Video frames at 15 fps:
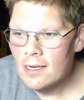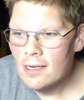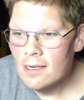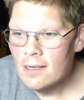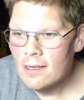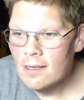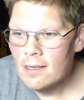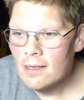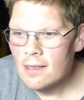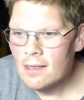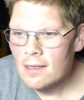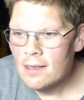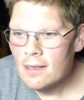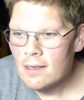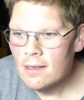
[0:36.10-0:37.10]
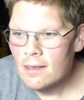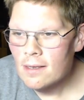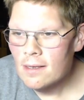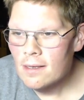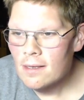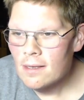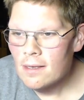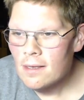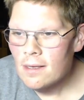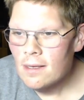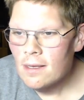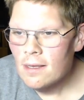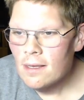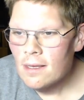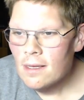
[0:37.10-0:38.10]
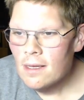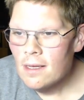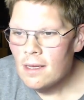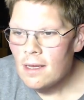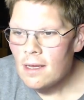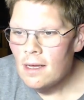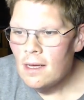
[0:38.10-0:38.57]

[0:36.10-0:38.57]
(no one is talking)